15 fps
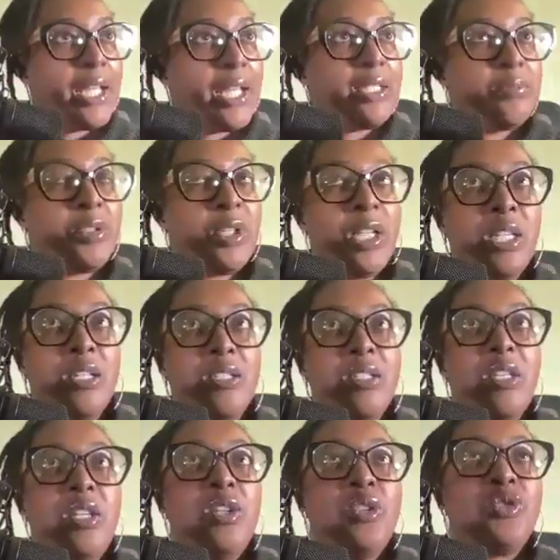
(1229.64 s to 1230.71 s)
guess I'm trying
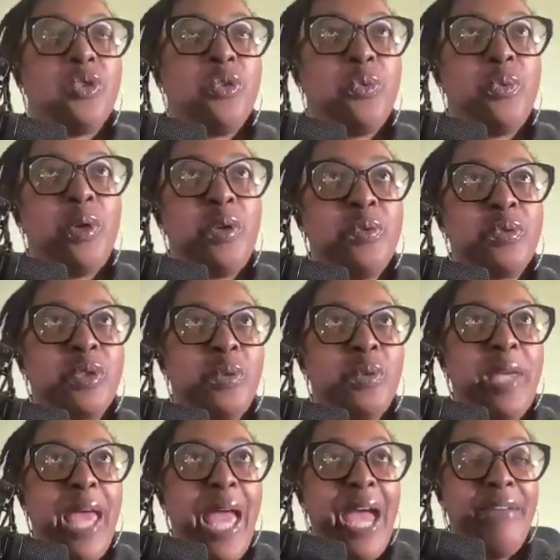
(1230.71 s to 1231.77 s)
to, so
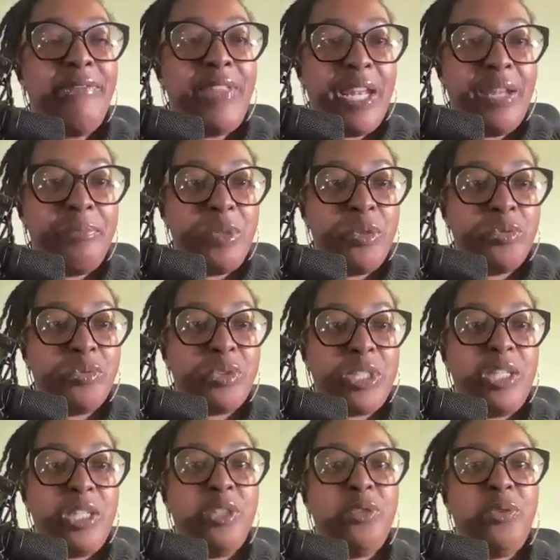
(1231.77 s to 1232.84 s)
we have that
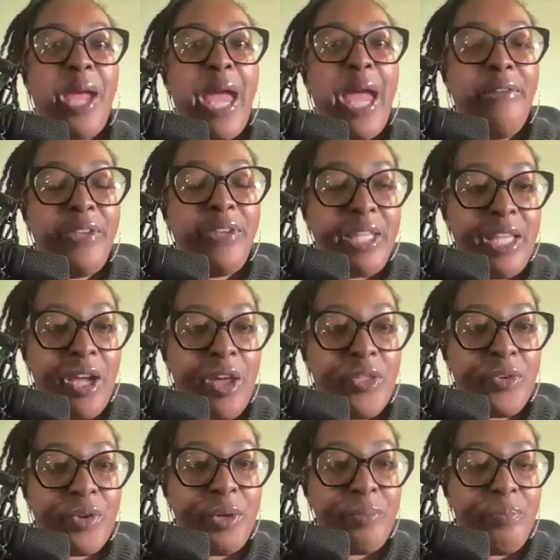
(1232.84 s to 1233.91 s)
immunity. Do you have any
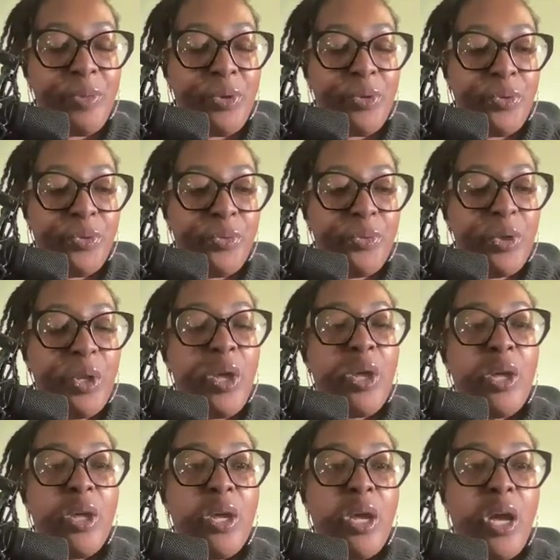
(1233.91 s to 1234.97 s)
other immune,
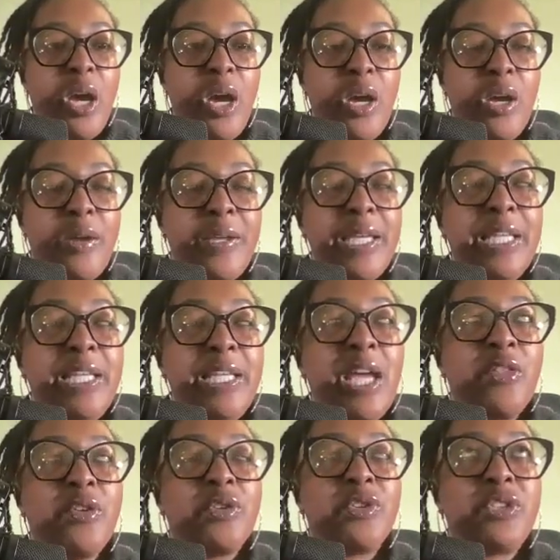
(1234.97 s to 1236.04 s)
any
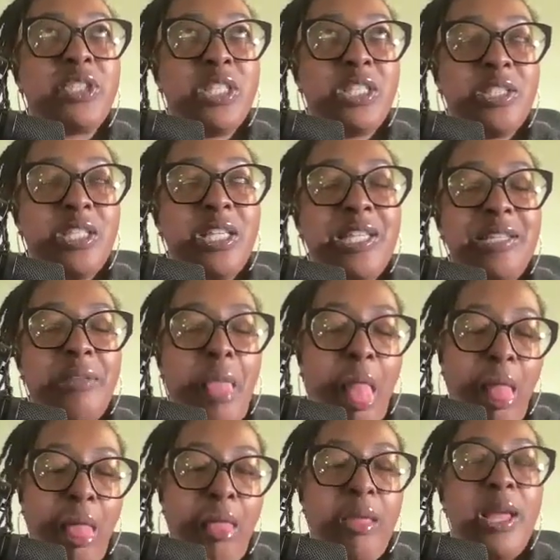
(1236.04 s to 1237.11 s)
other
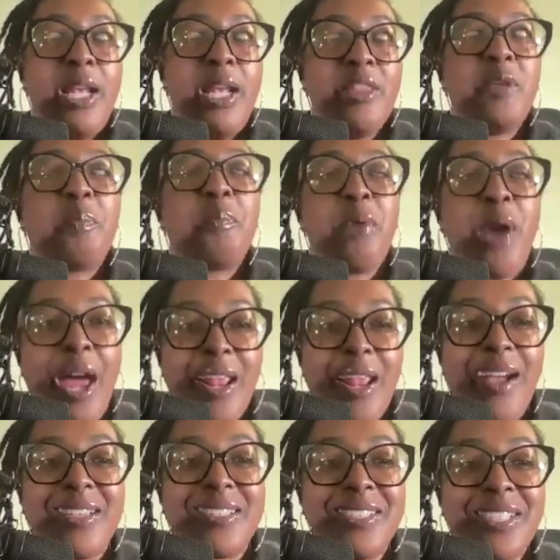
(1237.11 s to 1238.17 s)
any other
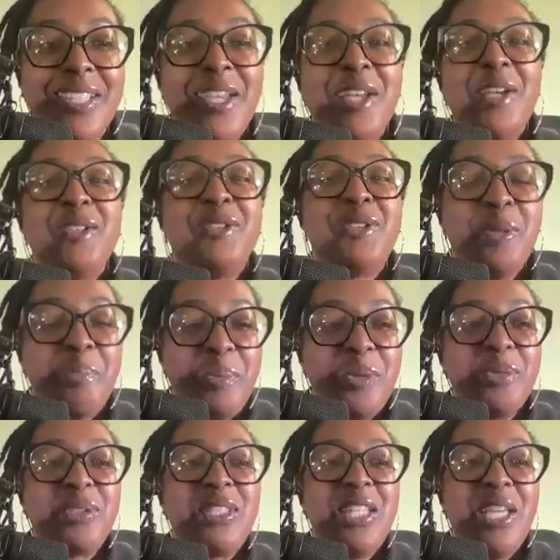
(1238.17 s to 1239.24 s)
products to
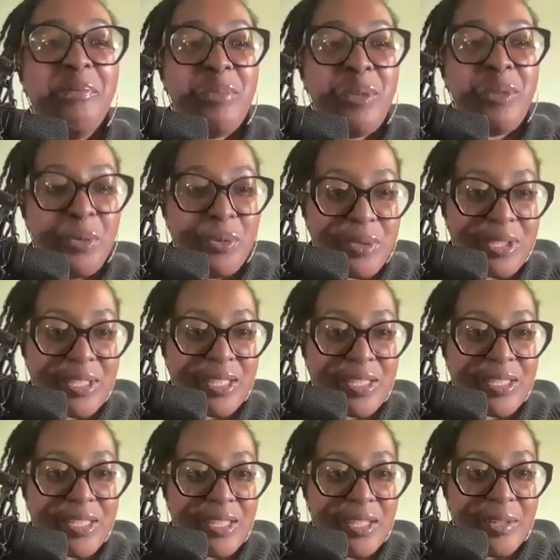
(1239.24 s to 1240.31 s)
boost the immune
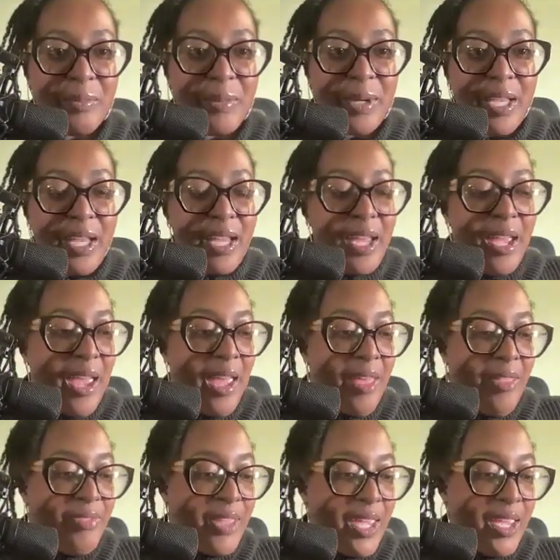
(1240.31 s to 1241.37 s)
system?
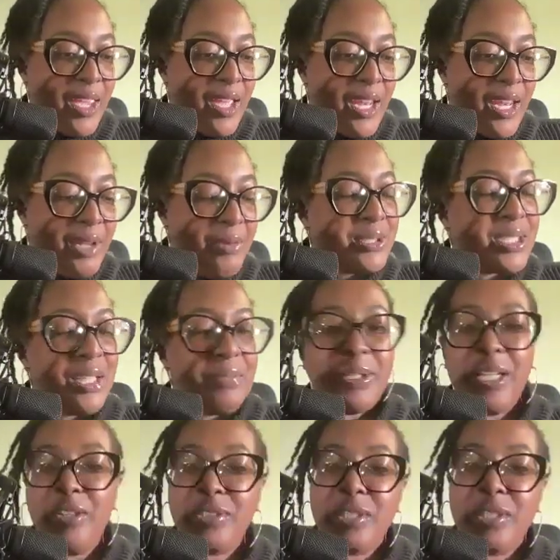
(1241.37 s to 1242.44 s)
And then it was
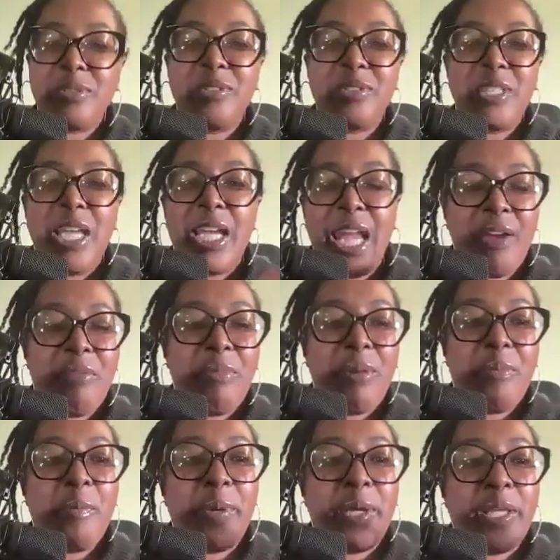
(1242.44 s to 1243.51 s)
something else I was going to say, I can't
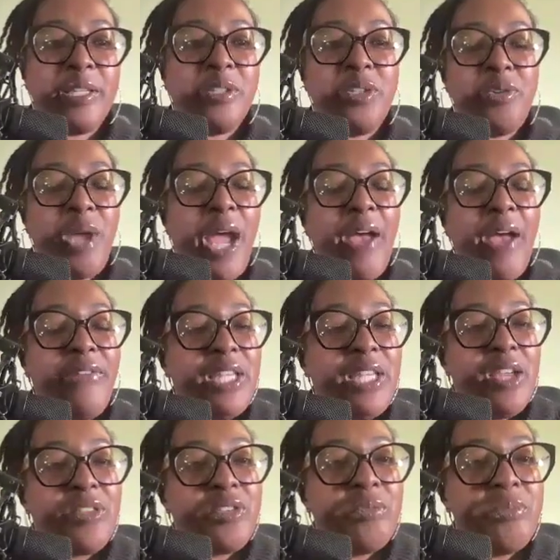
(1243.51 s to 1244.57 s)
remember, but do you have
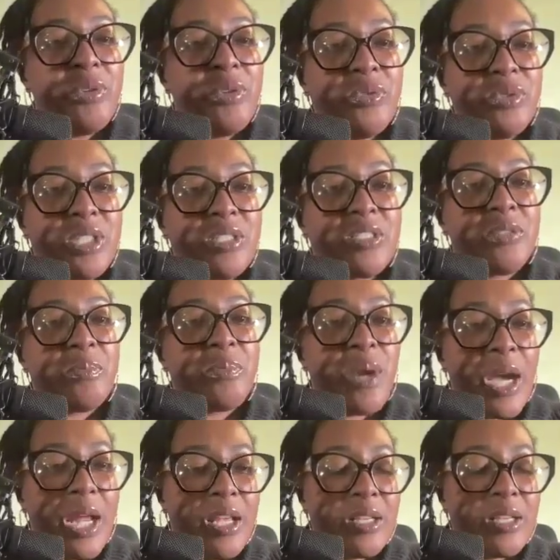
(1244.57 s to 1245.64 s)
any other immune system
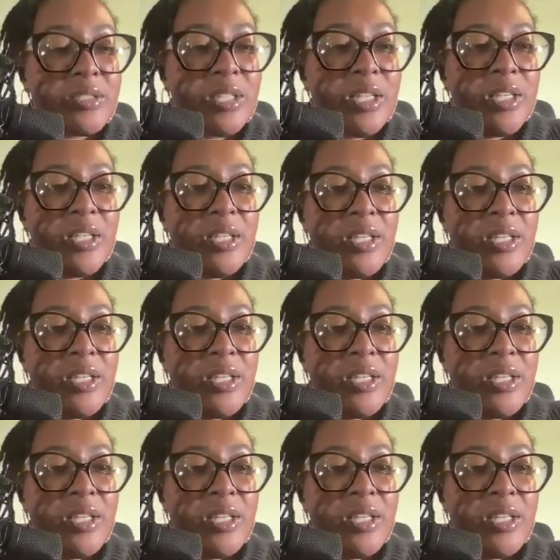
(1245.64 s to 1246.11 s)
products?